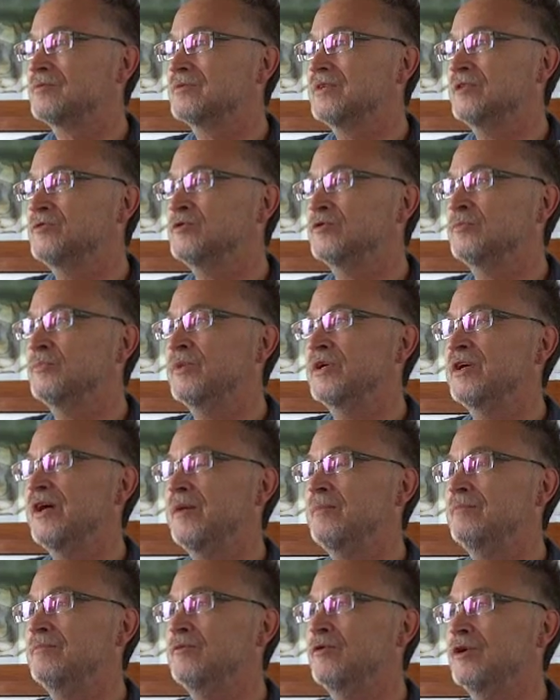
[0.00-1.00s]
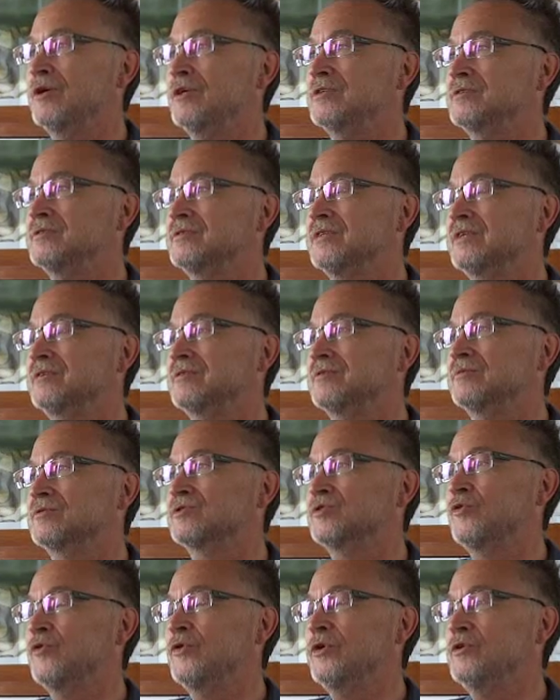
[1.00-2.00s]
that become or that
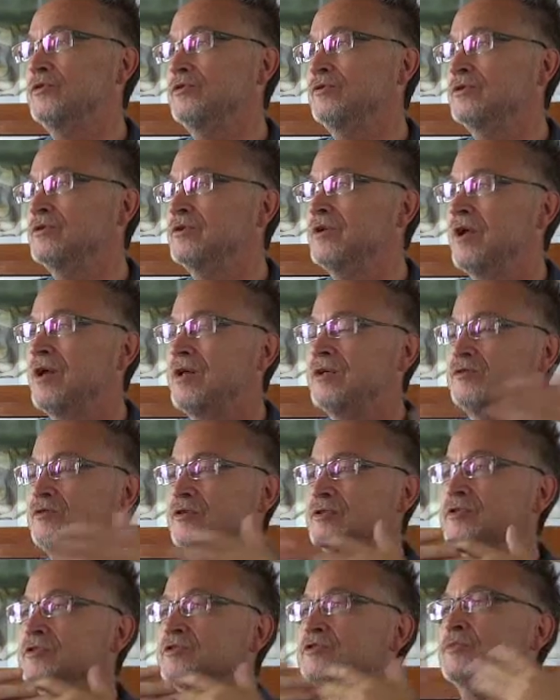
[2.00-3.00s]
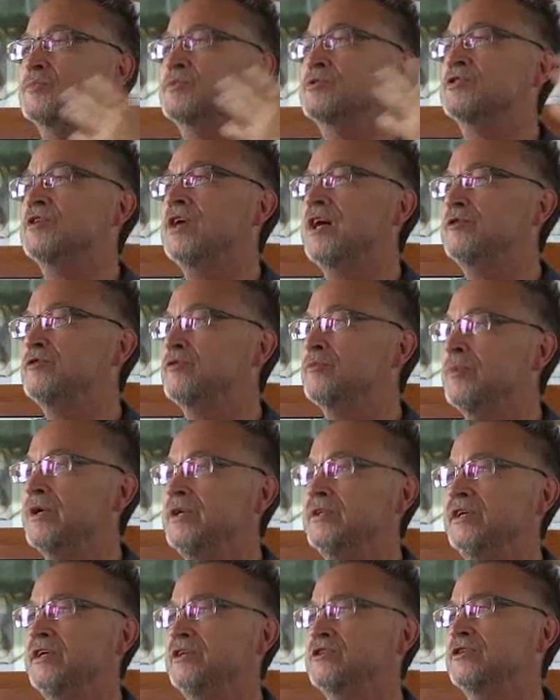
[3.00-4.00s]
showing you you're the substratum by
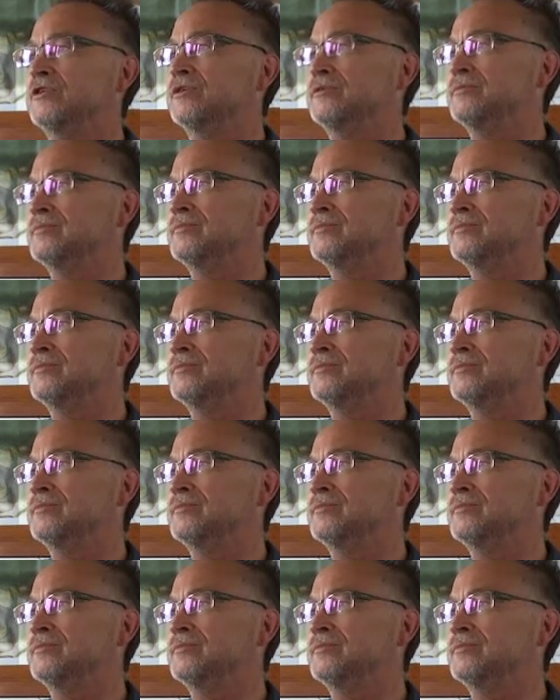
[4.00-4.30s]
nature,